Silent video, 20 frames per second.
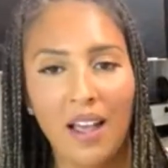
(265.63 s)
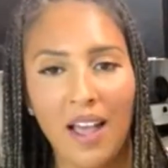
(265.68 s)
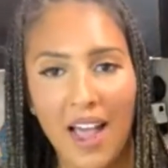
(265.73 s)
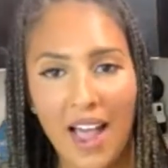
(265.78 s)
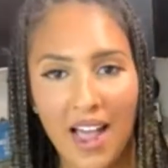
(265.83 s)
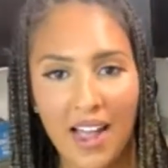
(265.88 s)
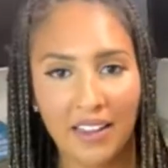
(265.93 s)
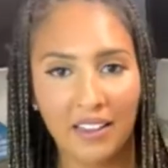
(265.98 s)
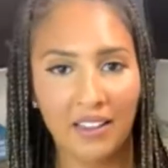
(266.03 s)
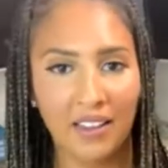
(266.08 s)

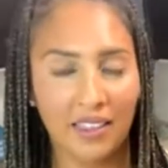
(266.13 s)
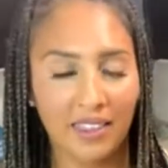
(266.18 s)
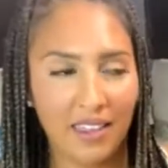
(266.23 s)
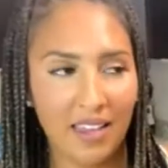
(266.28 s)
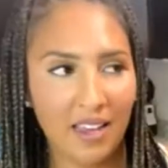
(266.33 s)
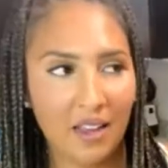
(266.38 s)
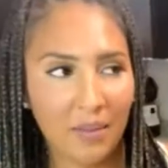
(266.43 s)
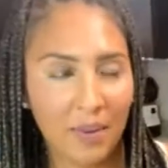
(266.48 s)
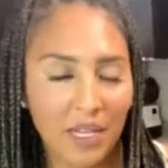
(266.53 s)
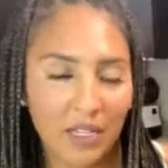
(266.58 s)
And the
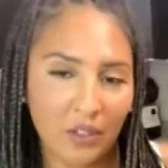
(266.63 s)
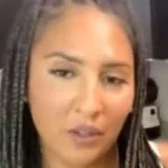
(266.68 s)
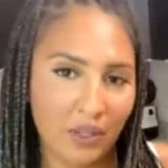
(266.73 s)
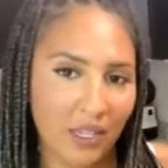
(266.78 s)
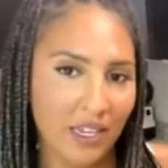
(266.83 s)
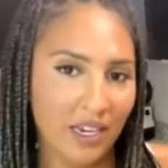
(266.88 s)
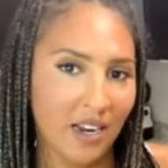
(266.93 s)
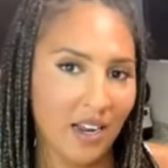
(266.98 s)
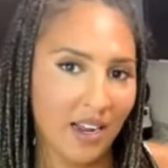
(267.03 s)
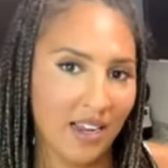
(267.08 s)
thing about
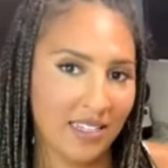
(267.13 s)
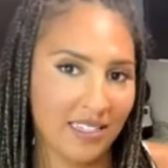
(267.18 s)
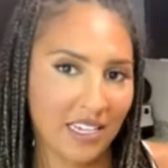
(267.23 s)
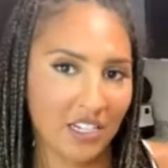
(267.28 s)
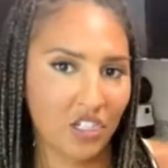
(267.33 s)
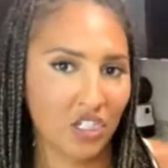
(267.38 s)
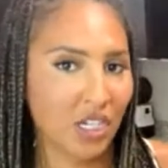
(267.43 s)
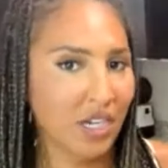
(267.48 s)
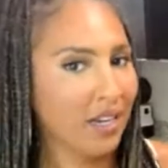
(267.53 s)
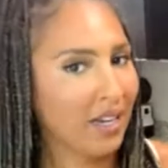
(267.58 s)
Lolita is that
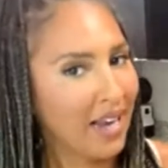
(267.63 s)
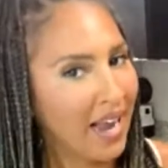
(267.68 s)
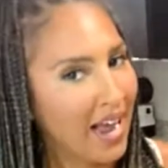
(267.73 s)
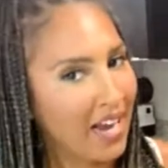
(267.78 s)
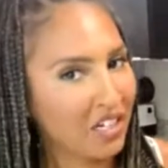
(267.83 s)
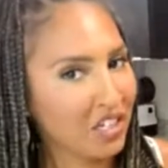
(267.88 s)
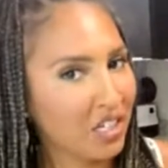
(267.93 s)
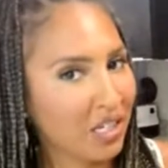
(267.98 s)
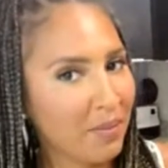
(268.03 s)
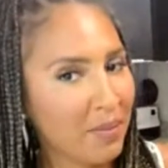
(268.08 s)
she can
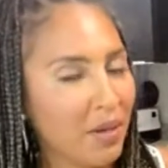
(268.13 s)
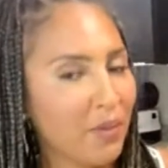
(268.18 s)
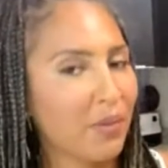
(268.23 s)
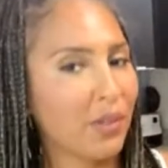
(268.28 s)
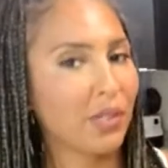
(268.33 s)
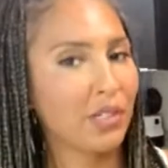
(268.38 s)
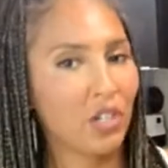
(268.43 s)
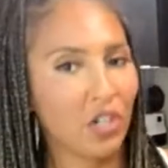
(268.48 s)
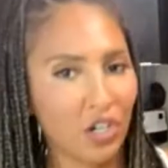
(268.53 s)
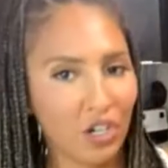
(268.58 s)
actually be
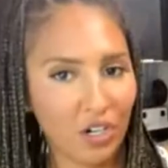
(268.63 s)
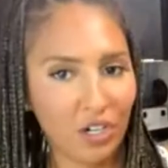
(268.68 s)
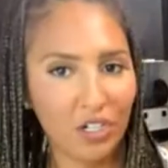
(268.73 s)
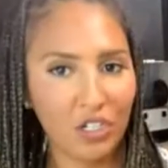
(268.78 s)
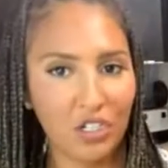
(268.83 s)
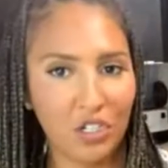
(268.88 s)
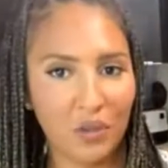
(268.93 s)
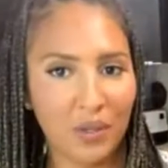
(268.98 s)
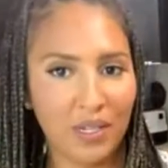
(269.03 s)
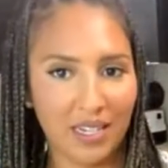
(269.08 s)

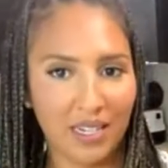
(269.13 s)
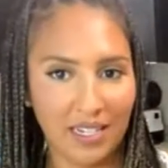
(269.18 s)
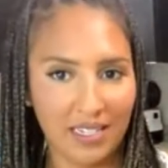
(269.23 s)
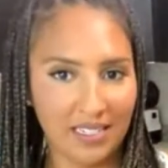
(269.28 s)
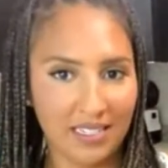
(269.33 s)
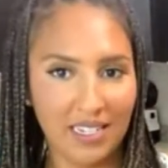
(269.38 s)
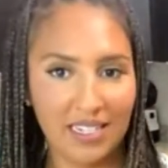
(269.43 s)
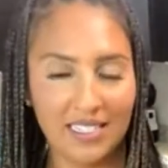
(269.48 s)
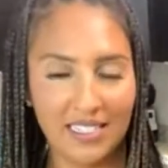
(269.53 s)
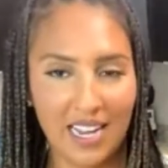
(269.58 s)
returned to like a
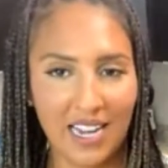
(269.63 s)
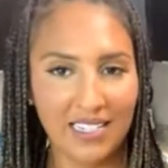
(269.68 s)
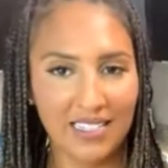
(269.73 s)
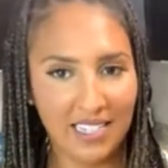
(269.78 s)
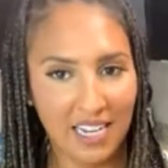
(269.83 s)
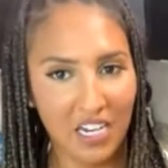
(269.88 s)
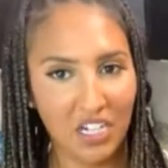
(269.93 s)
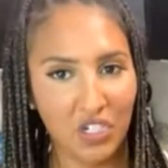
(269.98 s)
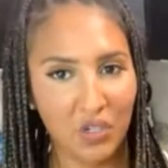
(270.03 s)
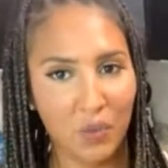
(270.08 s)
seaside
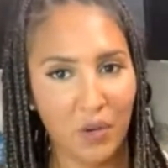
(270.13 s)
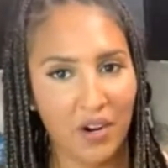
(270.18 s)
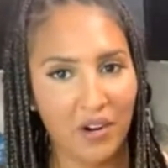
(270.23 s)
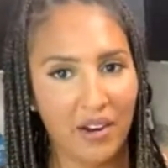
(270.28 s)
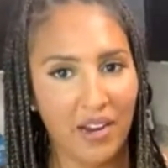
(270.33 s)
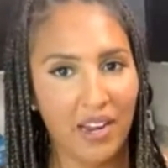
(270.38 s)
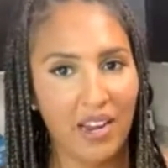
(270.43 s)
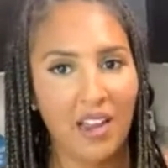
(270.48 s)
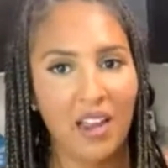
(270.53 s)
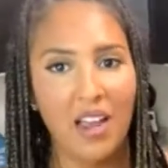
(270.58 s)

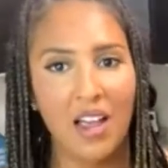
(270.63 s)
sanctuary,